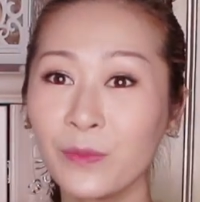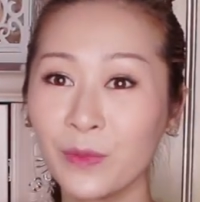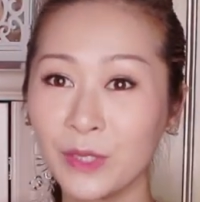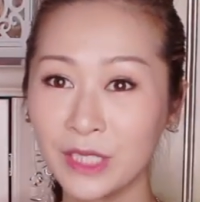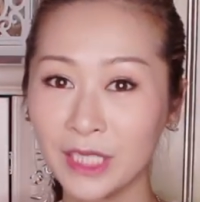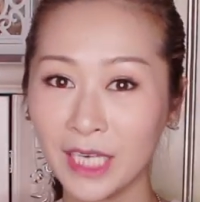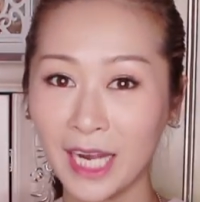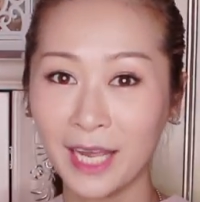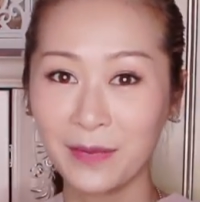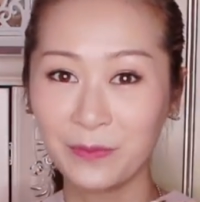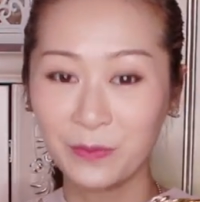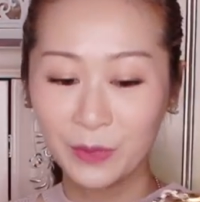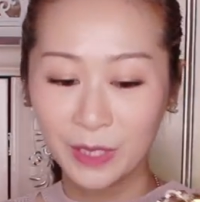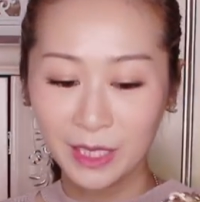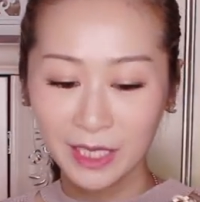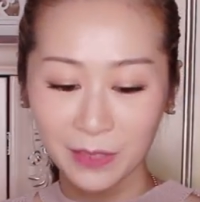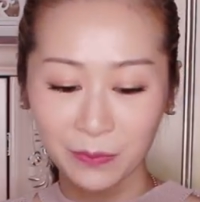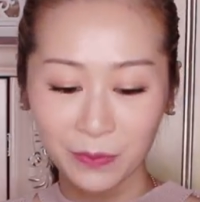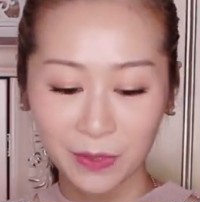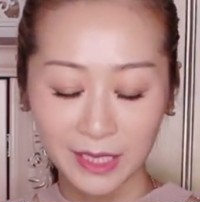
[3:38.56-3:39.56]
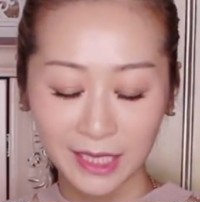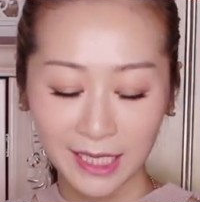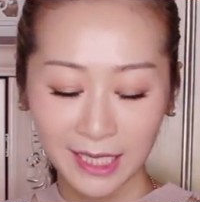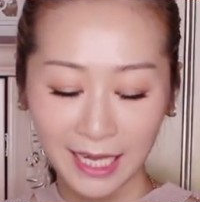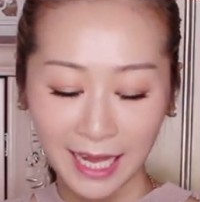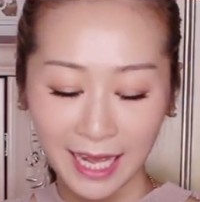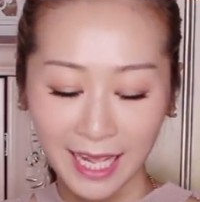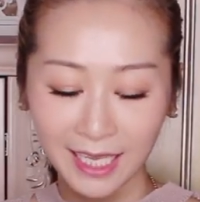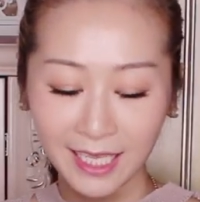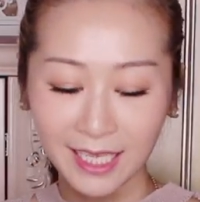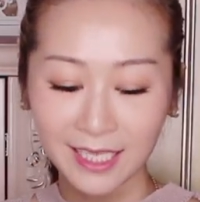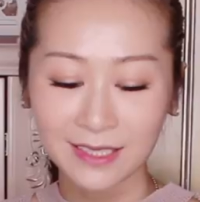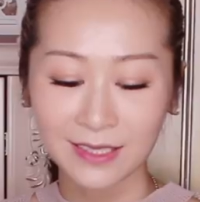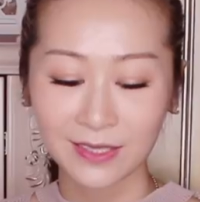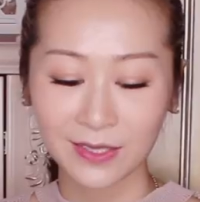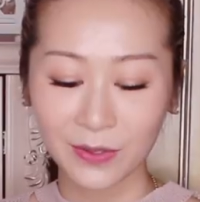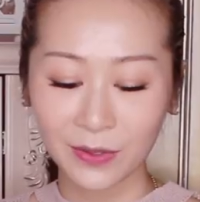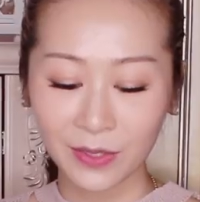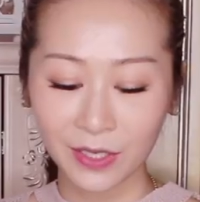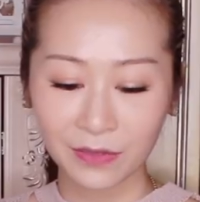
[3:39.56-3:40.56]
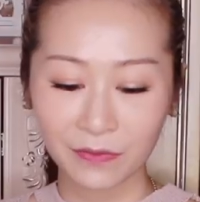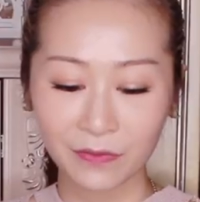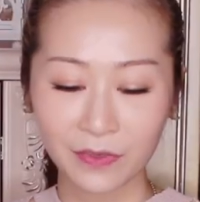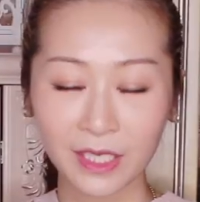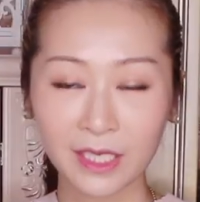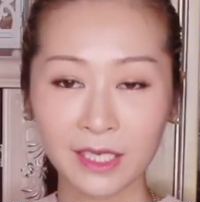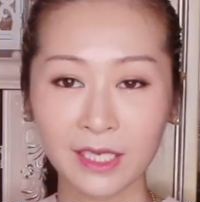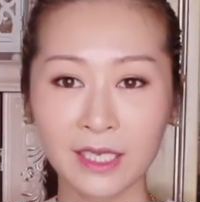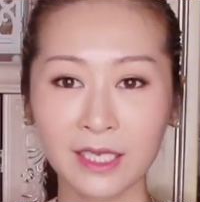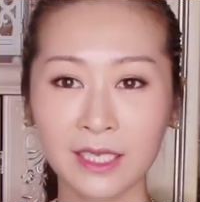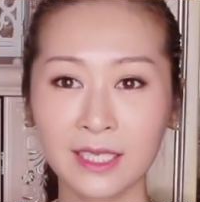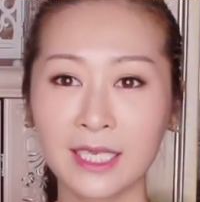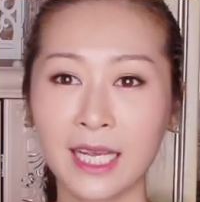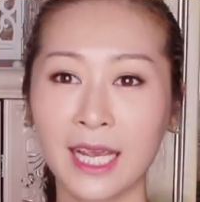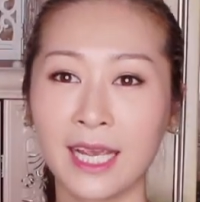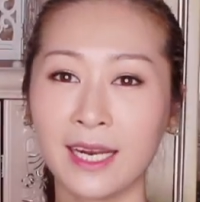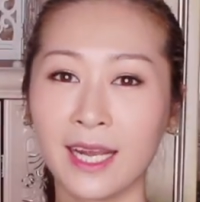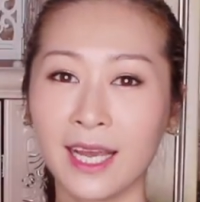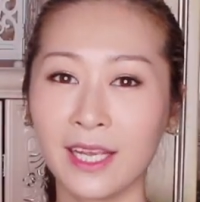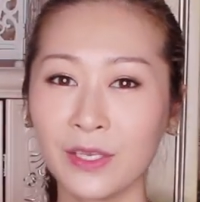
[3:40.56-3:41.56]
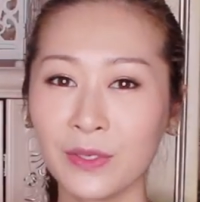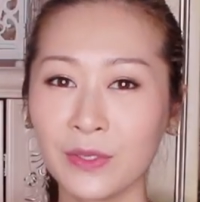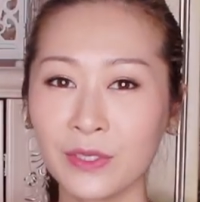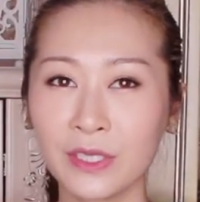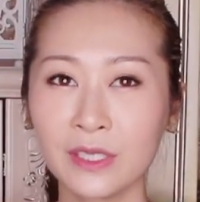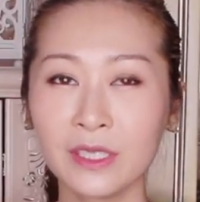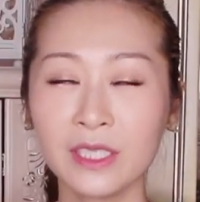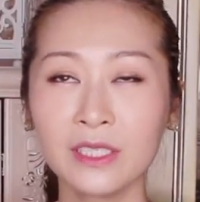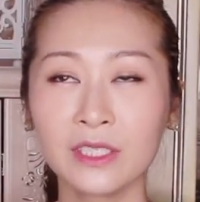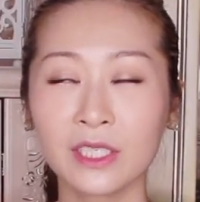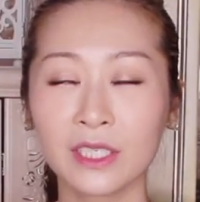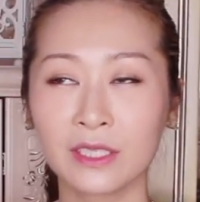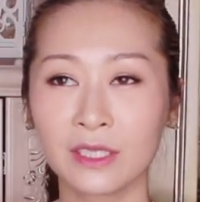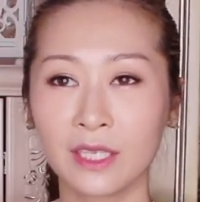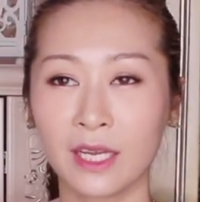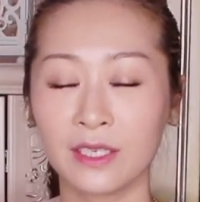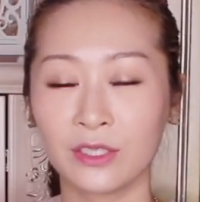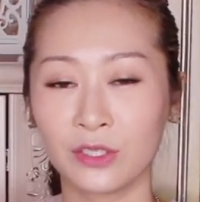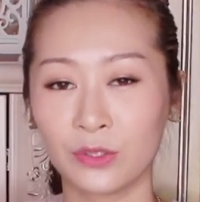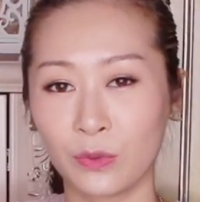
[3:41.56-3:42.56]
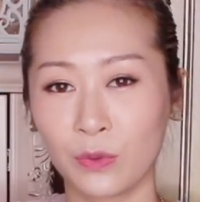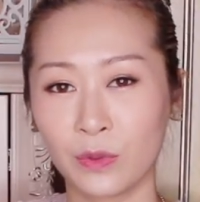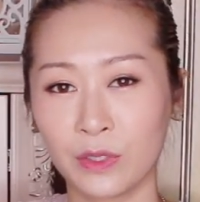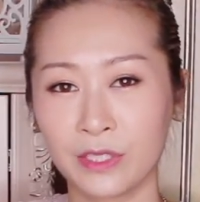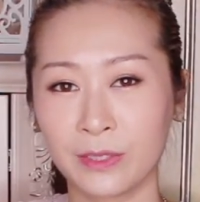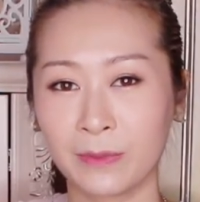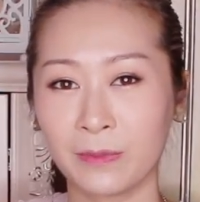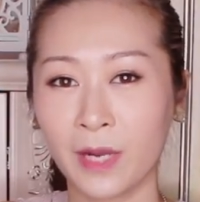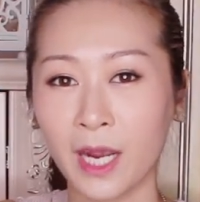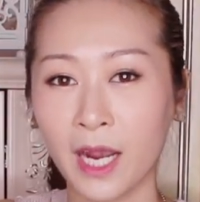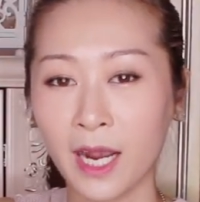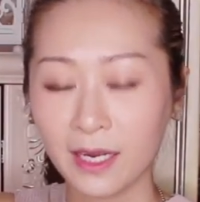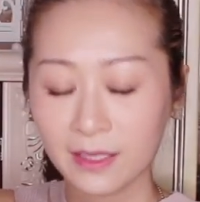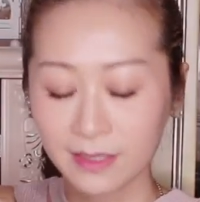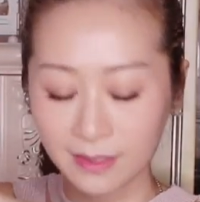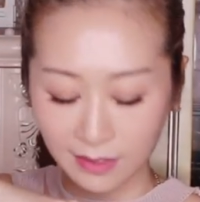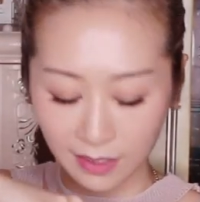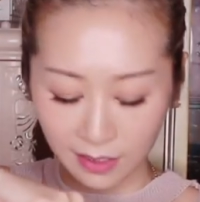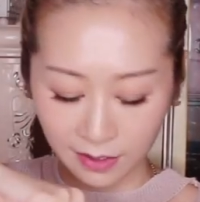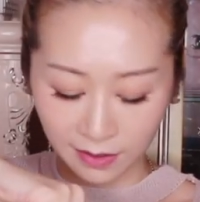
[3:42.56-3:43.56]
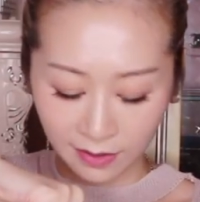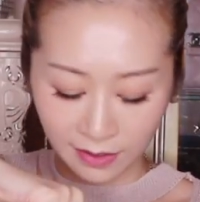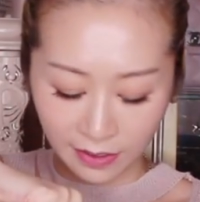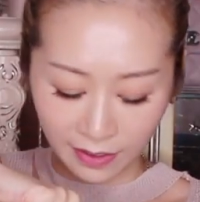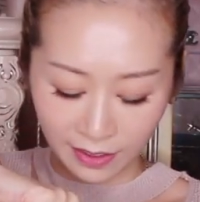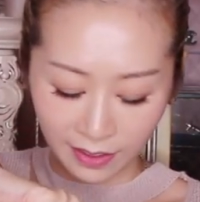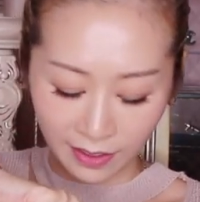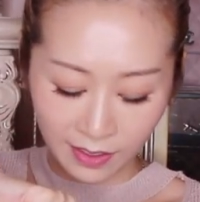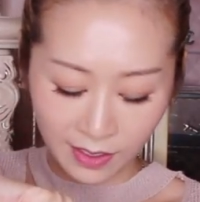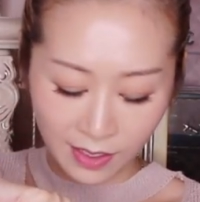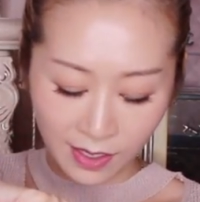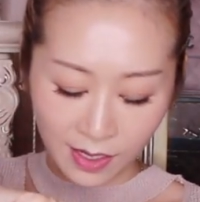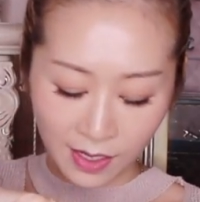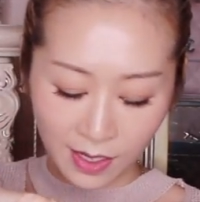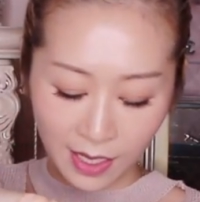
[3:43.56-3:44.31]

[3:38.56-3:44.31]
which I really like. It's so convenient, and I usually just store some cards in there,